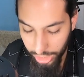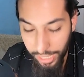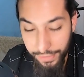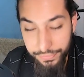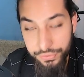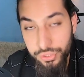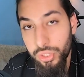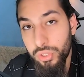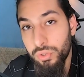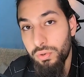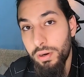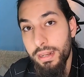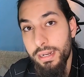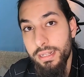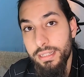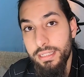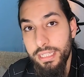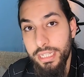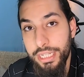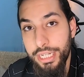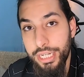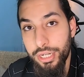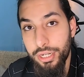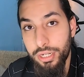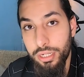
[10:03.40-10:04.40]
after you write it
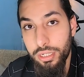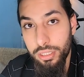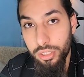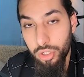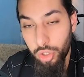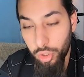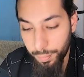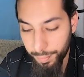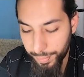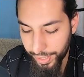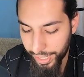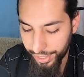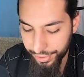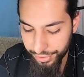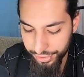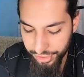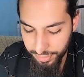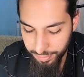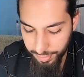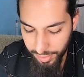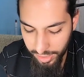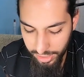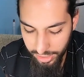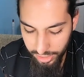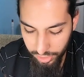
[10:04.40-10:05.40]
here, compare your
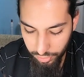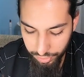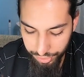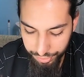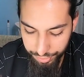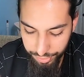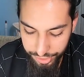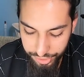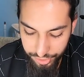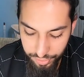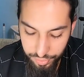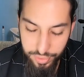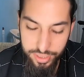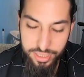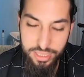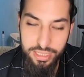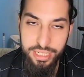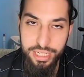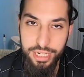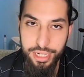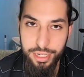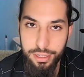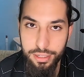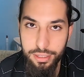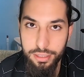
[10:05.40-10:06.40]
spelling with what's written
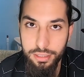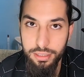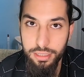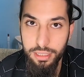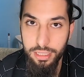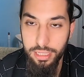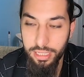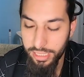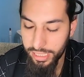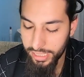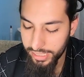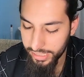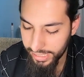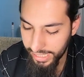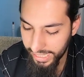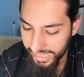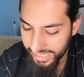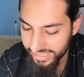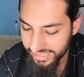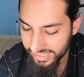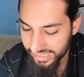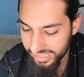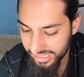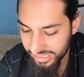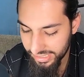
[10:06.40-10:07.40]
here, in
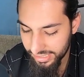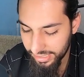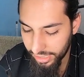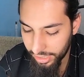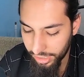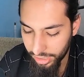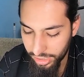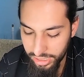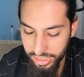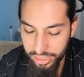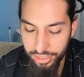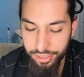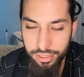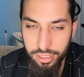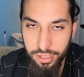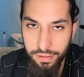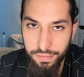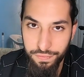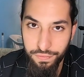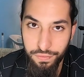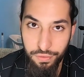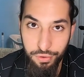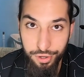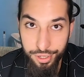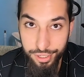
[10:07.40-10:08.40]
case this is not clear
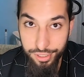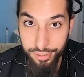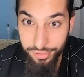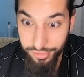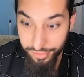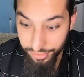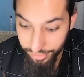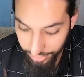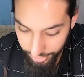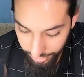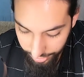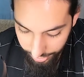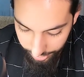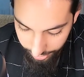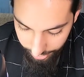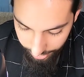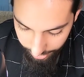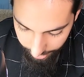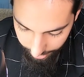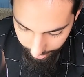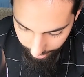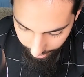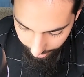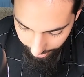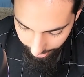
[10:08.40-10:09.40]
enough for you.
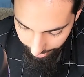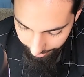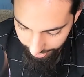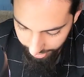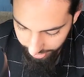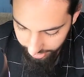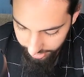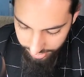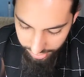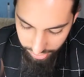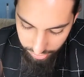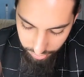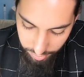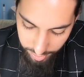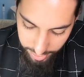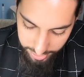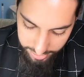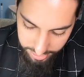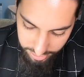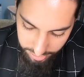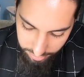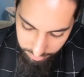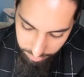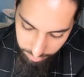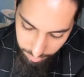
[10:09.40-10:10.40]
Because the
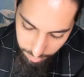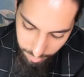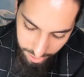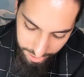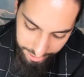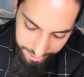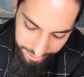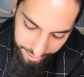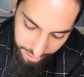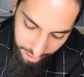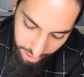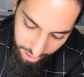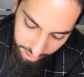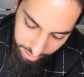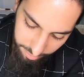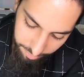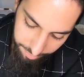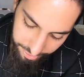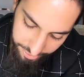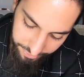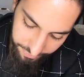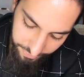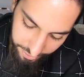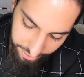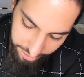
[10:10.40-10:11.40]
writing might not
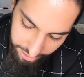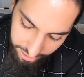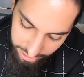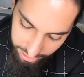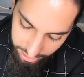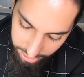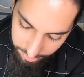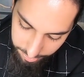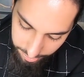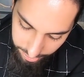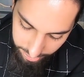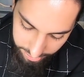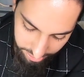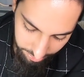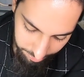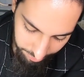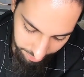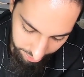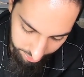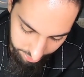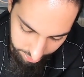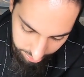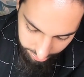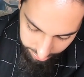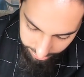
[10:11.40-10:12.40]
be very clear because the
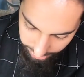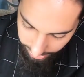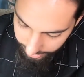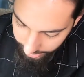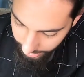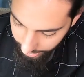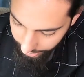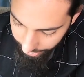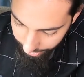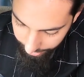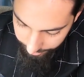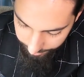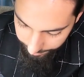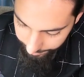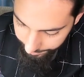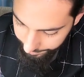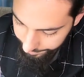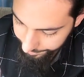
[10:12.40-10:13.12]
pencil is not that good.